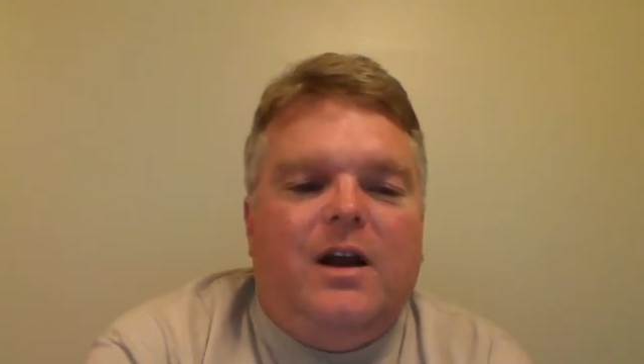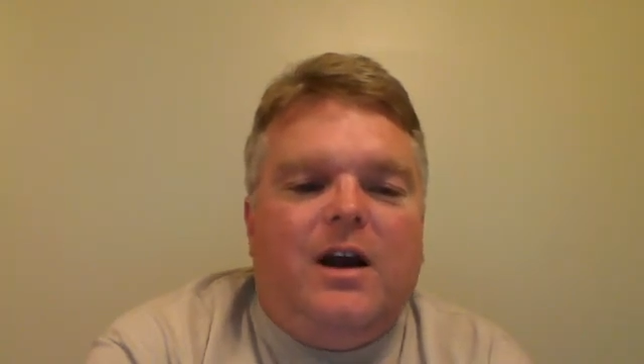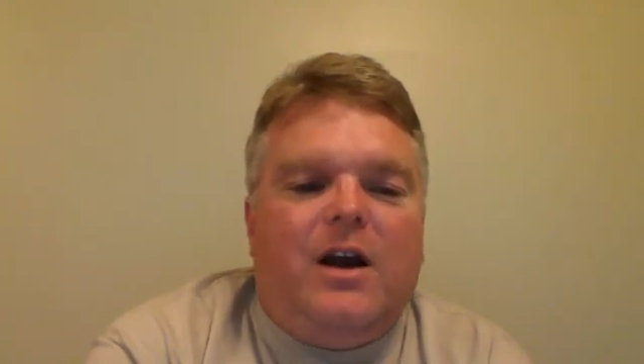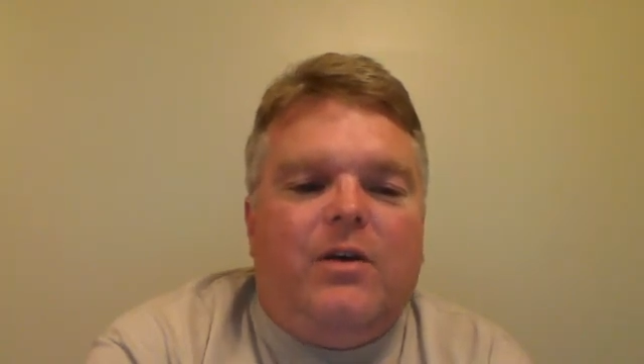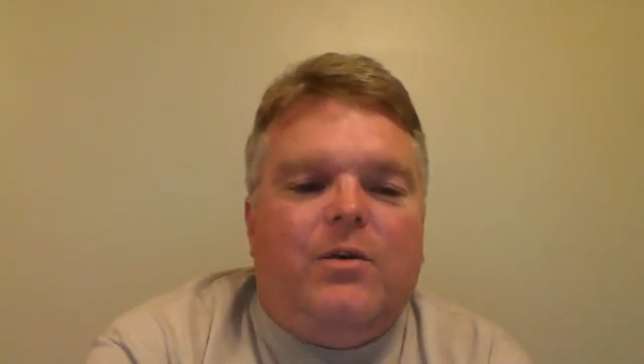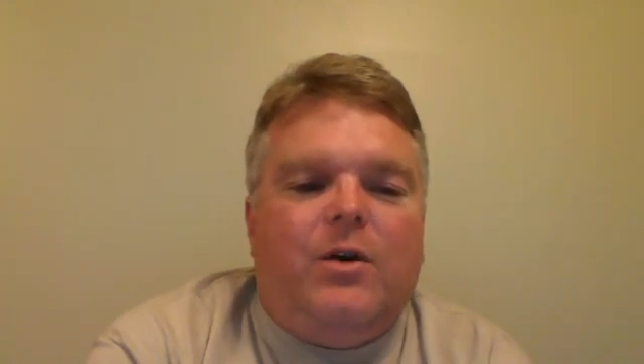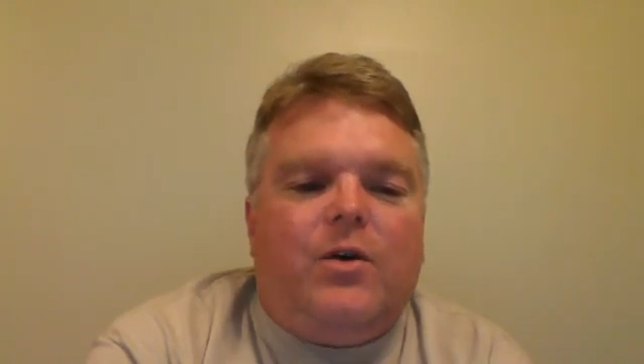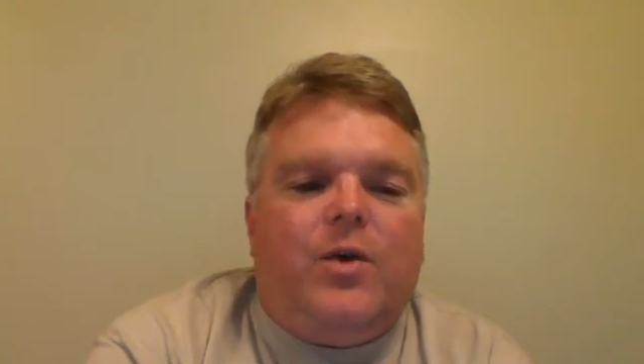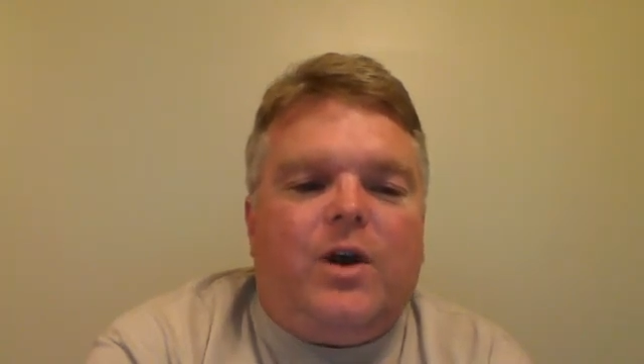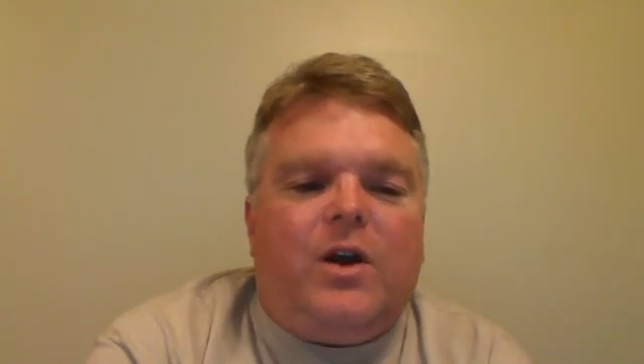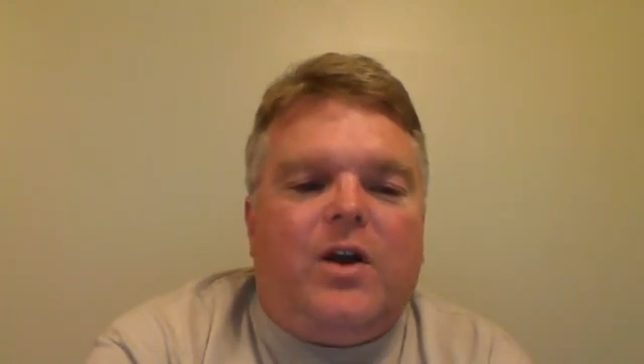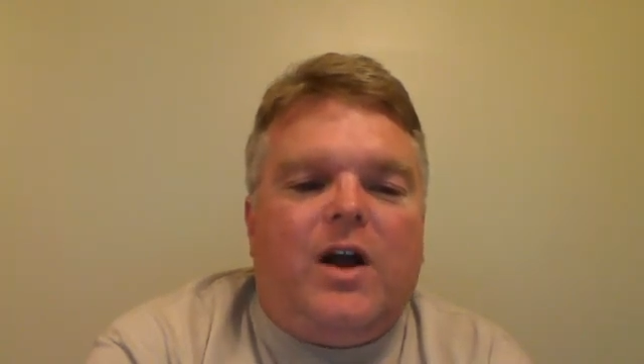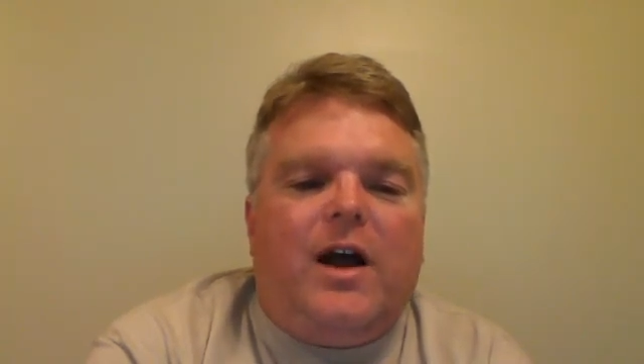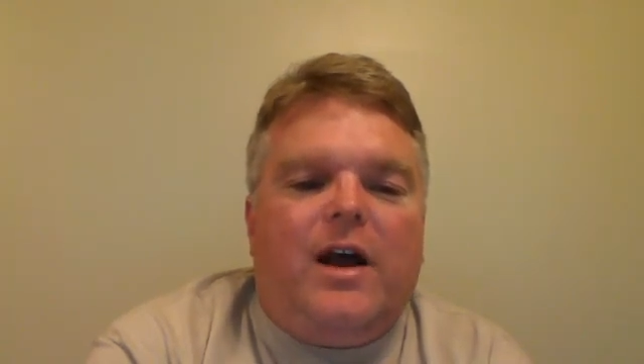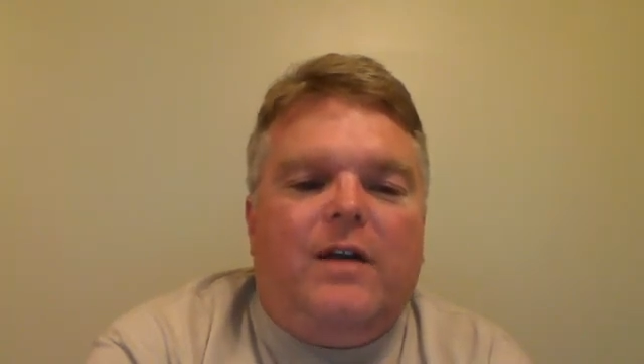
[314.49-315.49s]
I wrote a quick
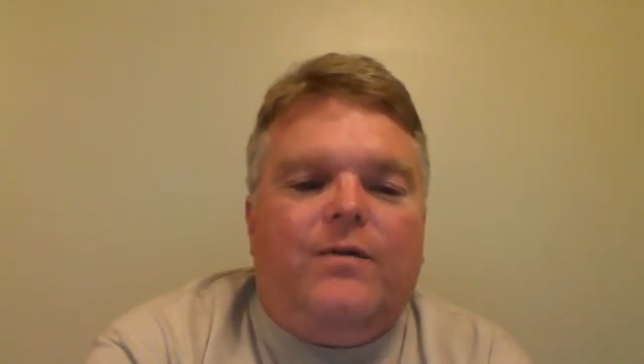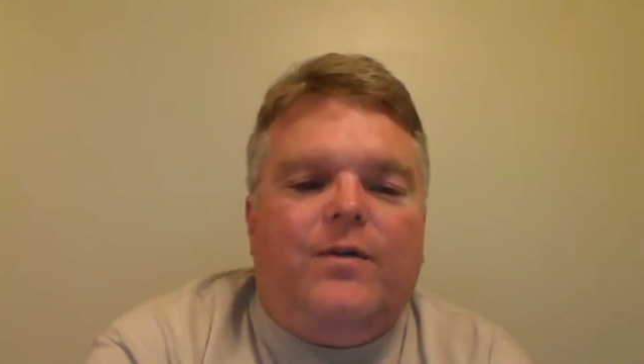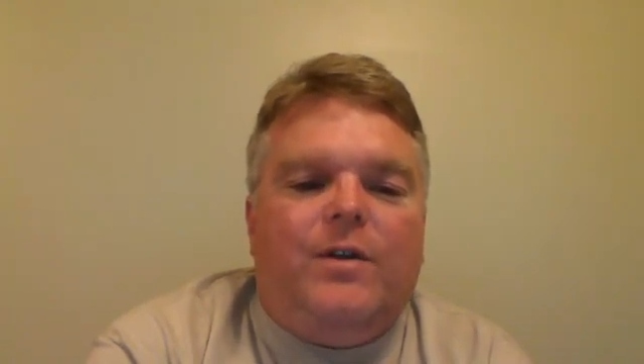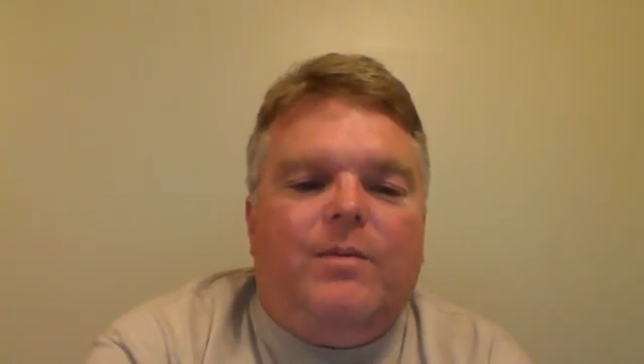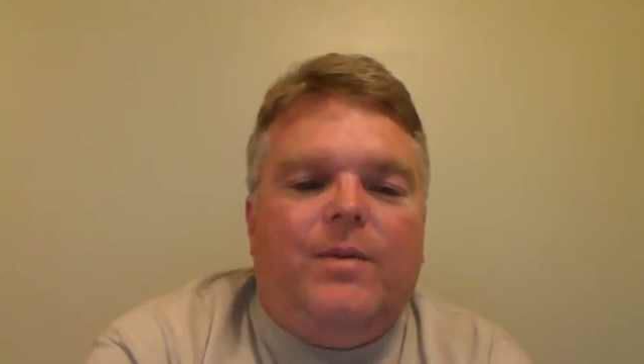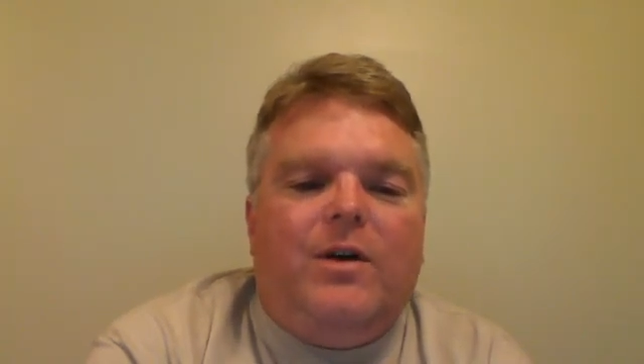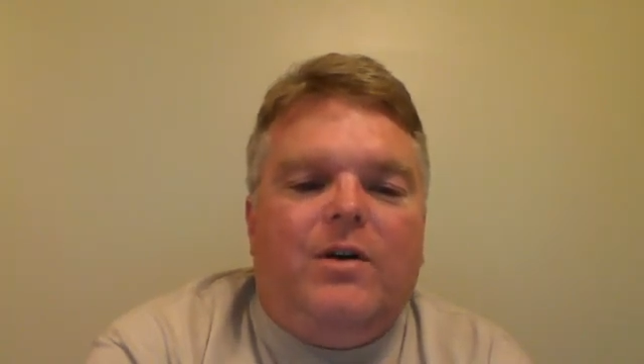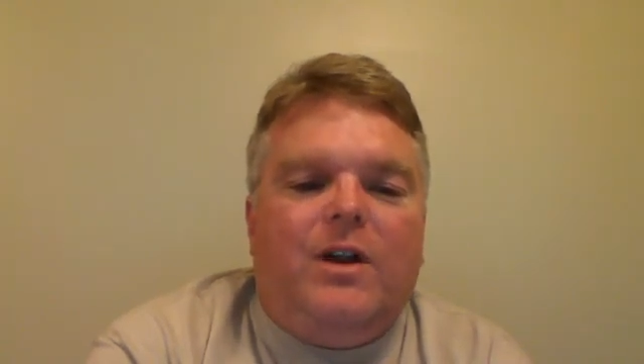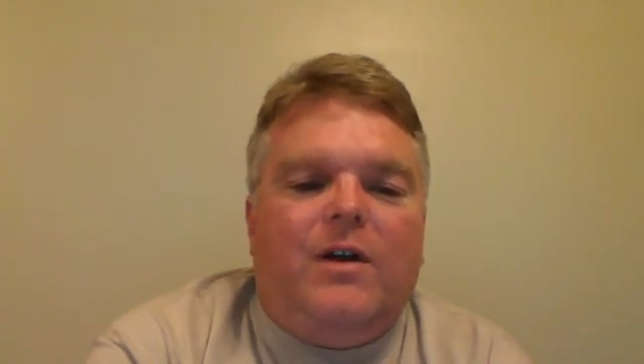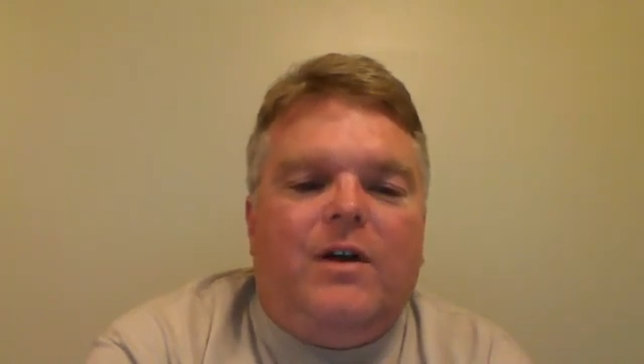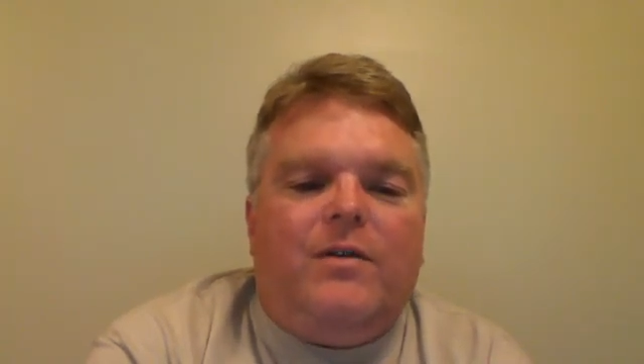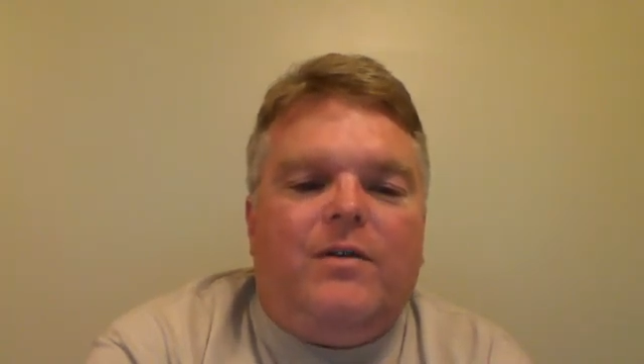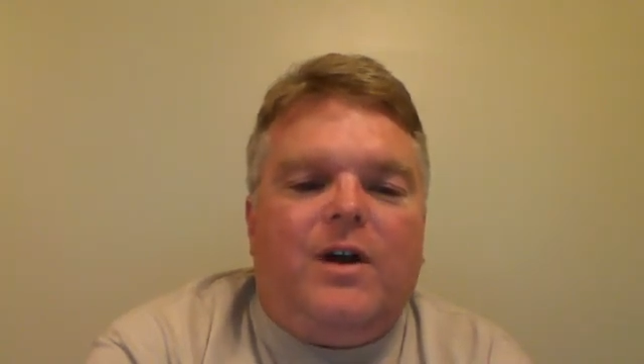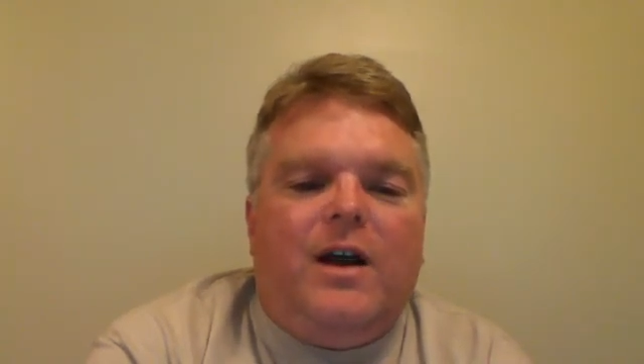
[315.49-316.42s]
guide for the beer lover